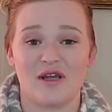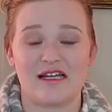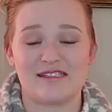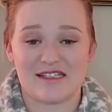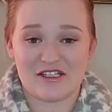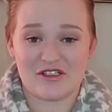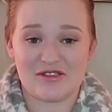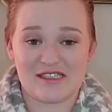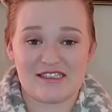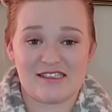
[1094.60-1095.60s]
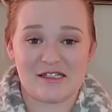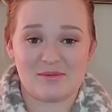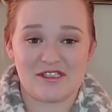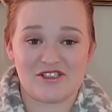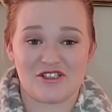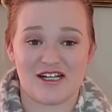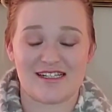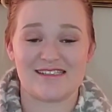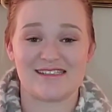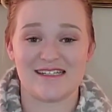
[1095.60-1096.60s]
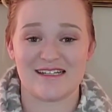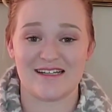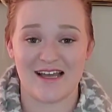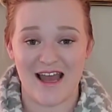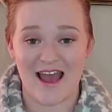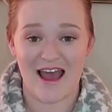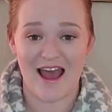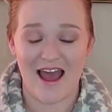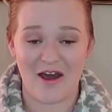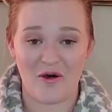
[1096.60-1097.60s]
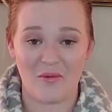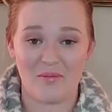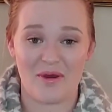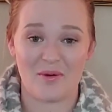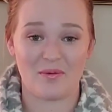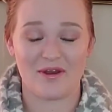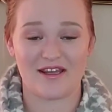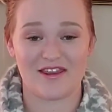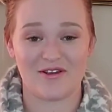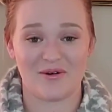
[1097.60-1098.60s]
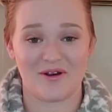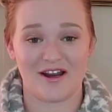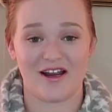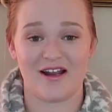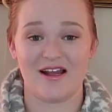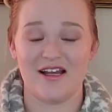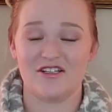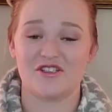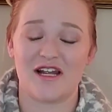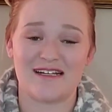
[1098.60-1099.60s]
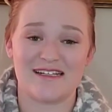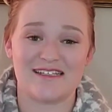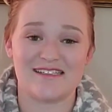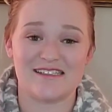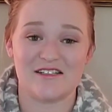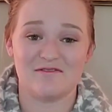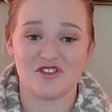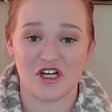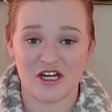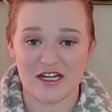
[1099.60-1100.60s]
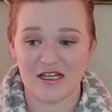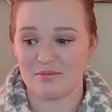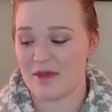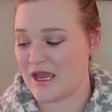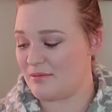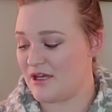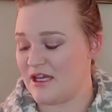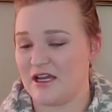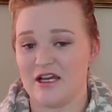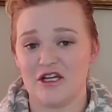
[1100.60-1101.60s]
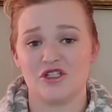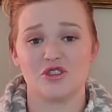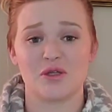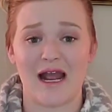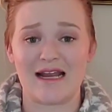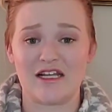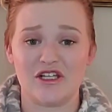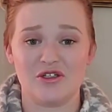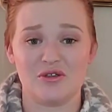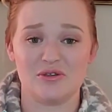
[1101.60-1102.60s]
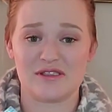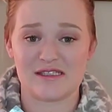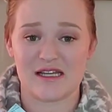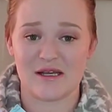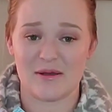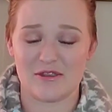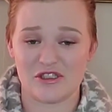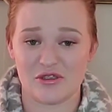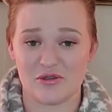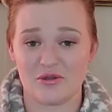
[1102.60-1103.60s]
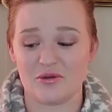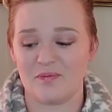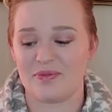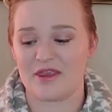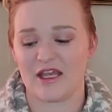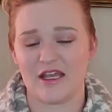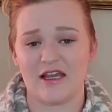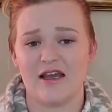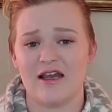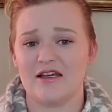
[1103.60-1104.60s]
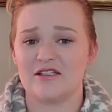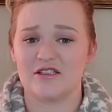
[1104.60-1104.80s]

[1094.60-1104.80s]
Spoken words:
you guys can use these tips and tricks to help with your trying to conceive journey. Maybe try to use to like